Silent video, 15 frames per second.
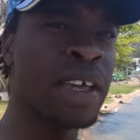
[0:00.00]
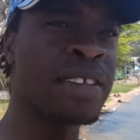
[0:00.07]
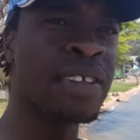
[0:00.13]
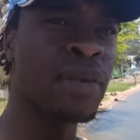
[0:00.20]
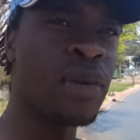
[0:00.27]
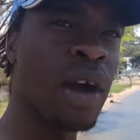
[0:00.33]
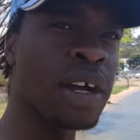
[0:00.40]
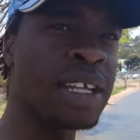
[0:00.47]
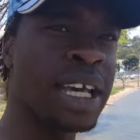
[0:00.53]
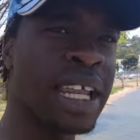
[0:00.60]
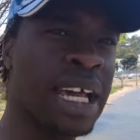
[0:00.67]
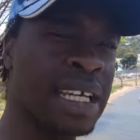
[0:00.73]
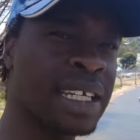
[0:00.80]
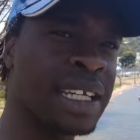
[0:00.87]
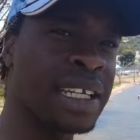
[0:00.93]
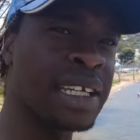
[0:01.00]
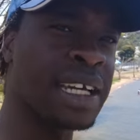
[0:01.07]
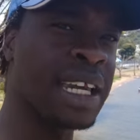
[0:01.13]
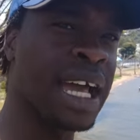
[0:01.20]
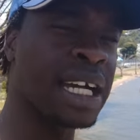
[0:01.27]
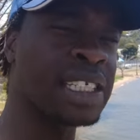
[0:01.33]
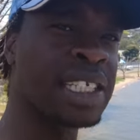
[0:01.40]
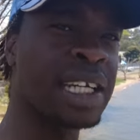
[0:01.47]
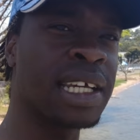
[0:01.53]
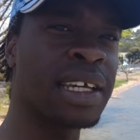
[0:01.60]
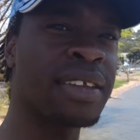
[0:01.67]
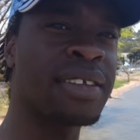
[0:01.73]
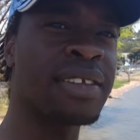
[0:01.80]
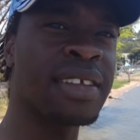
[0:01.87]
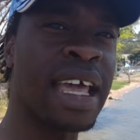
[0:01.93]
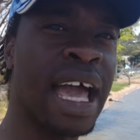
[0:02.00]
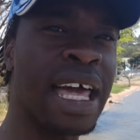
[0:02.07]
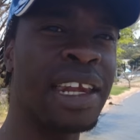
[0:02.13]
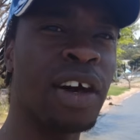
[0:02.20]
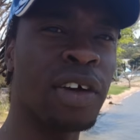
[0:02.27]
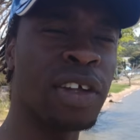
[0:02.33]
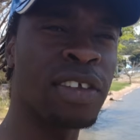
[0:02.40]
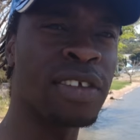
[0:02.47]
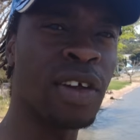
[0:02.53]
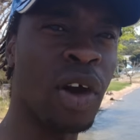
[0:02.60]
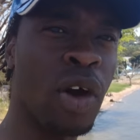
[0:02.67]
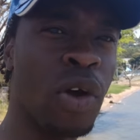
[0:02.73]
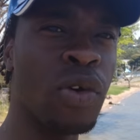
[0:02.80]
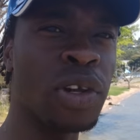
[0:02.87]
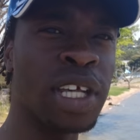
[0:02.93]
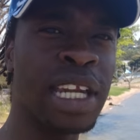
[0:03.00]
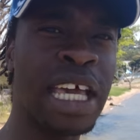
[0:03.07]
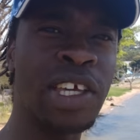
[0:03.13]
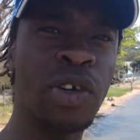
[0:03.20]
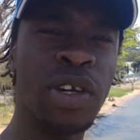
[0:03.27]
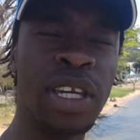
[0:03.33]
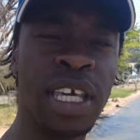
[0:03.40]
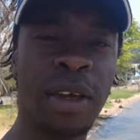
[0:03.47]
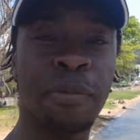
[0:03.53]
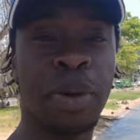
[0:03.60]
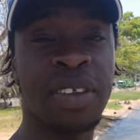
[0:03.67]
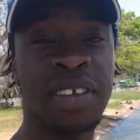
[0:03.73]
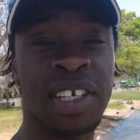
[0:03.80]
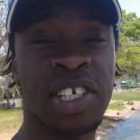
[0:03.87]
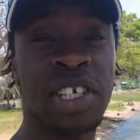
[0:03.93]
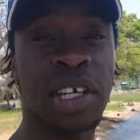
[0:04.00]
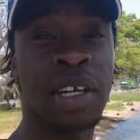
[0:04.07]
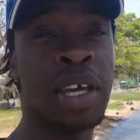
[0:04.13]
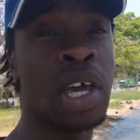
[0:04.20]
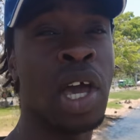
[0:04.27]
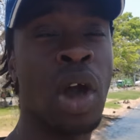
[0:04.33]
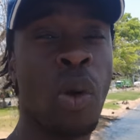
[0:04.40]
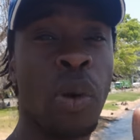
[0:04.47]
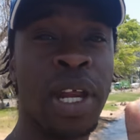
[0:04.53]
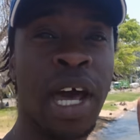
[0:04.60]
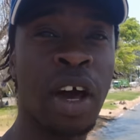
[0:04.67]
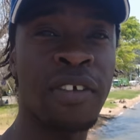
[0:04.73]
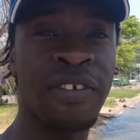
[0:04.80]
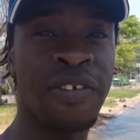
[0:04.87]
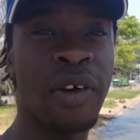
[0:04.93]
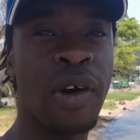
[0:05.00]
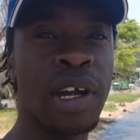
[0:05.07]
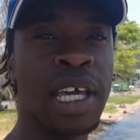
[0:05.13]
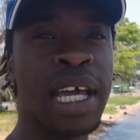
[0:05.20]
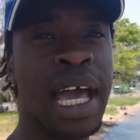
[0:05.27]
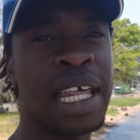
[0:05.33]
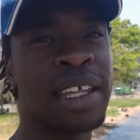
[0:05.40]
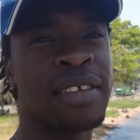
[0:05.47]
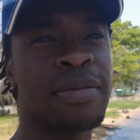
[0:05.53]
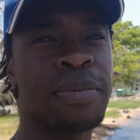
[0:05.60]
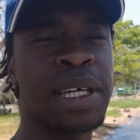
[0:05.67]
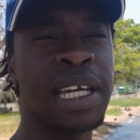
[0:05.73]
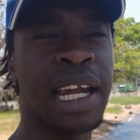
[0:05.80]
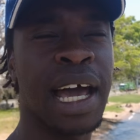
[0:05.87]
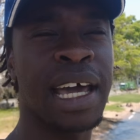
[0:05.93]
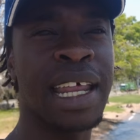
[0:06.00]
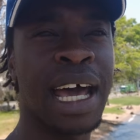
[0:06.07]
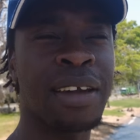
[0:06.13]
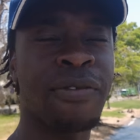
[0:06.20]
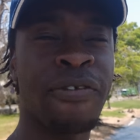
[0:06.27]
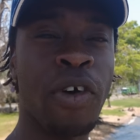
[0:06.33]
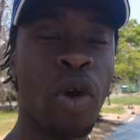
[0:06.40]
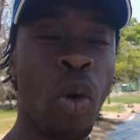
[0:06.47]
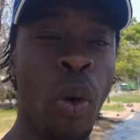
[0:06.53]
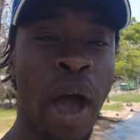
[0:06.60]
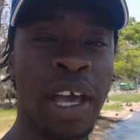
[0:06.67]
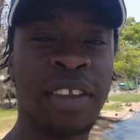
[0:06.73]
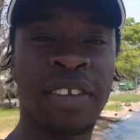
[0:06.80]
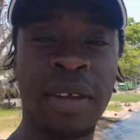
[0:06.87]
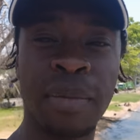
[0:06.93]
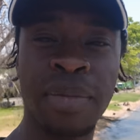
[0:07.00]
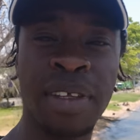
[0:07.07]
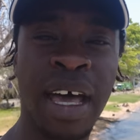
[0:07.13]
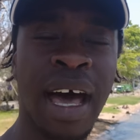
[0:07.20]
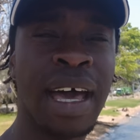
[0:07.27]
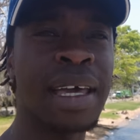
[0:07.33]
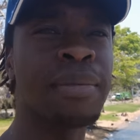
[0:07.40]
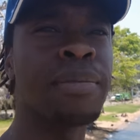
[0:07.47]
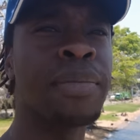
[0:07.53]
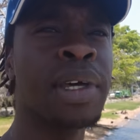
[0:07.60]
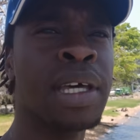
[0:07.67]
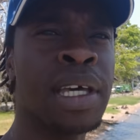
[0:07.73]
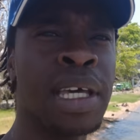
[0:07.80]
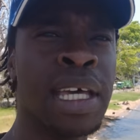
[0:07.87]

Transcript: It's a rock that I could, could actually stand on its own in a unique position without falling, and it's been like that for quite some time.